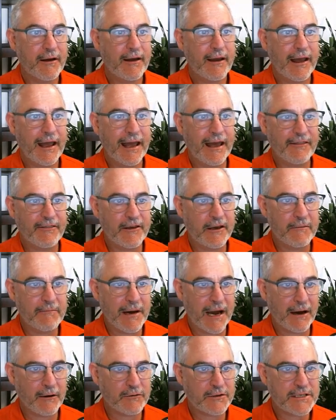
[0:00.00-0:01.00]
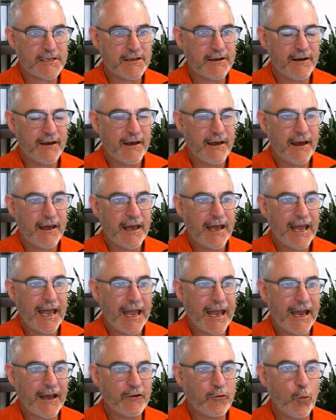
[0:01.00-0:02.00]
and the amount,
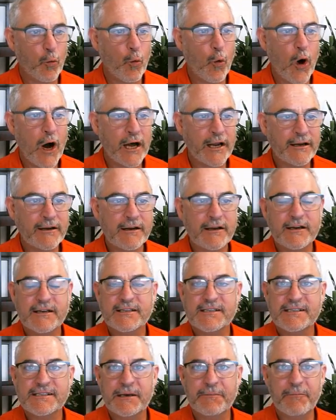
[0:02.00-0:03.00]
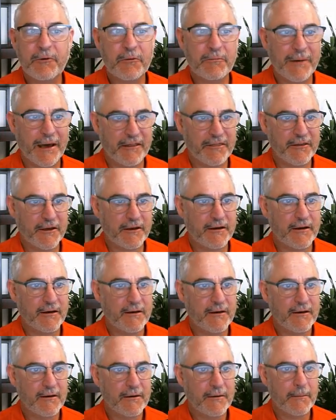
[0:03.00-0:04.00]
and one simple method,
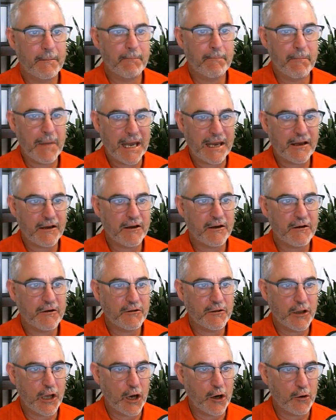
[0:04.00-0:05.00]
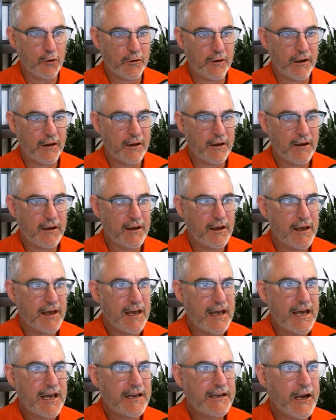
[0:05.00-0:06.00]
make loan.
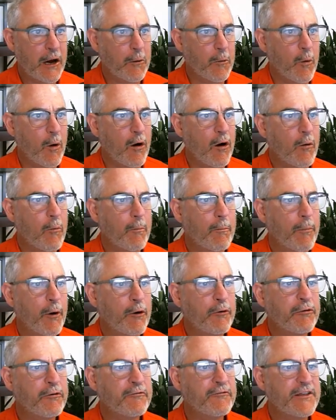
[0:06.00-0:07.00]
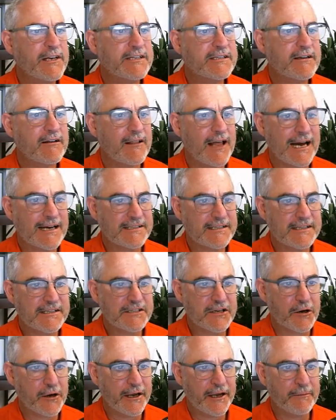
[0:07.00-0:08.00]
Now, both of these classes
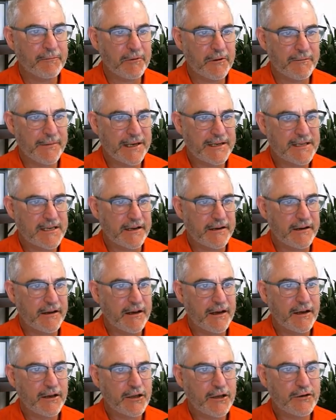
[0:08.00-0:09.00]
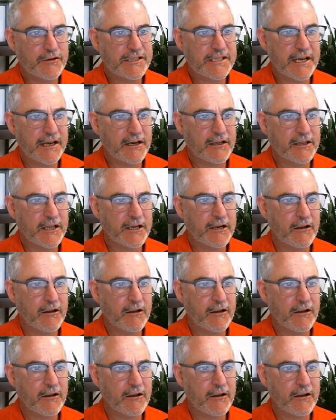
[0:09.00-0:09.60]
are implemented using a little